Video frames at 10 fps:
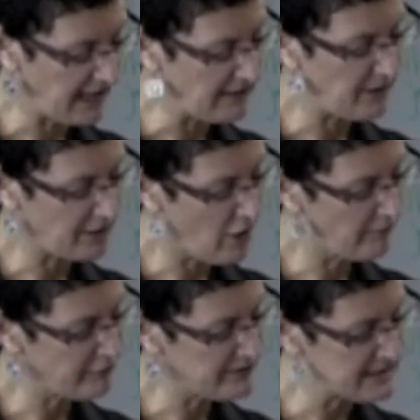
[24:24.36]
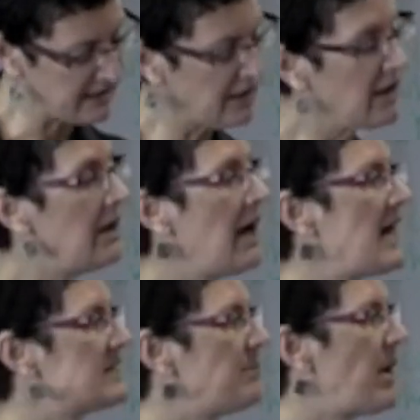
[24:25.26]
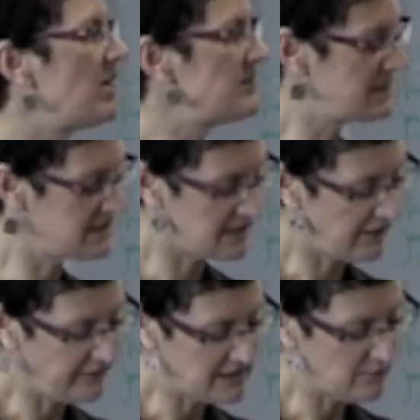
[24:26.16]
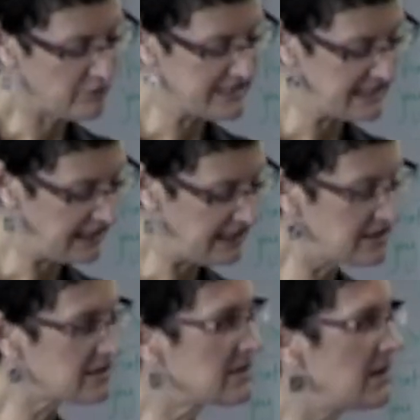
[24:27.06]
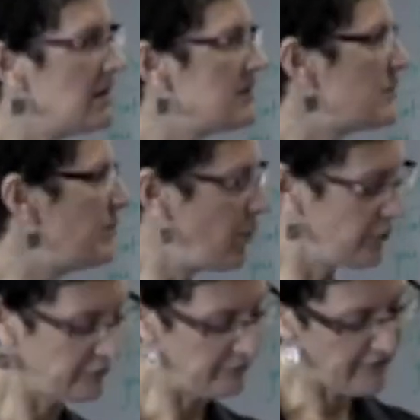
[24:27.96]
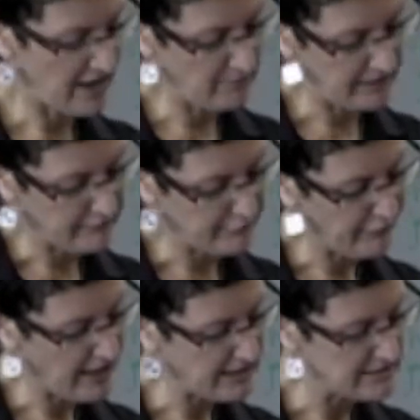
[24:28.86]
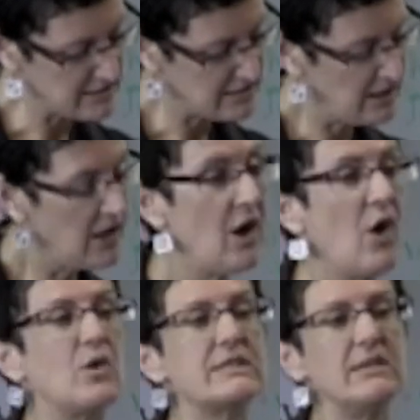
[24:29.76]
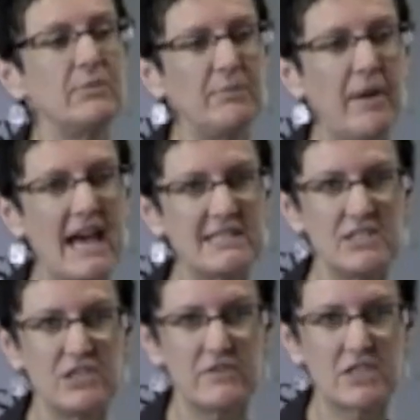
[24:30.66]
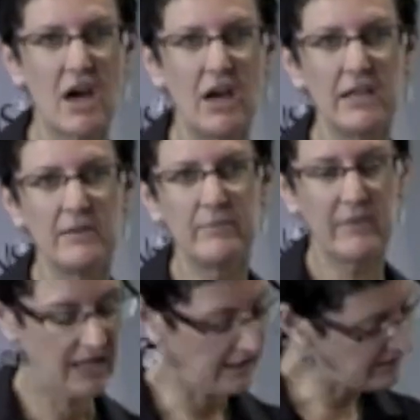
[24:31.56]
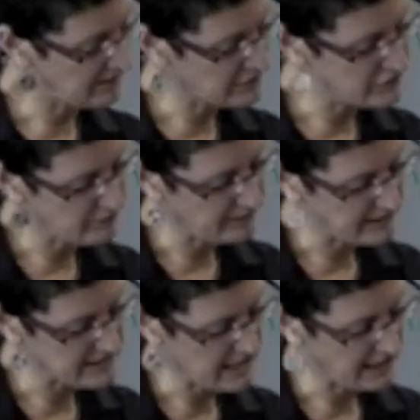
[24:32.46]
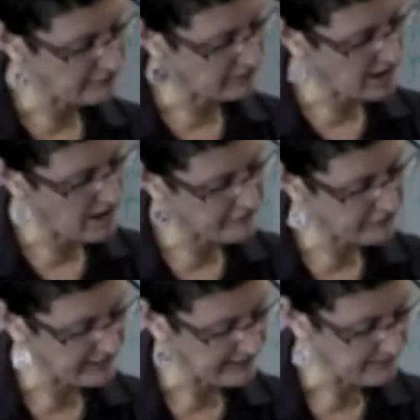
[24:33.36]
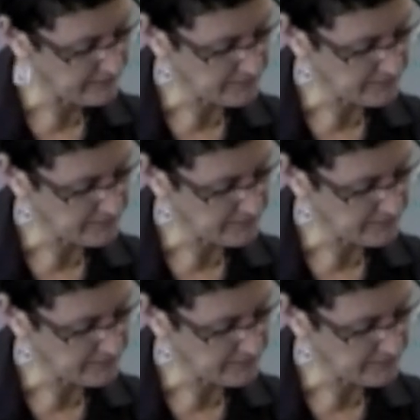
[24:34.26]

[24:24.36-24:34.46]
played by conferencing as opposed to, say, victim resilience, support from family and friends, or simply passage of time in contributing to any recovery.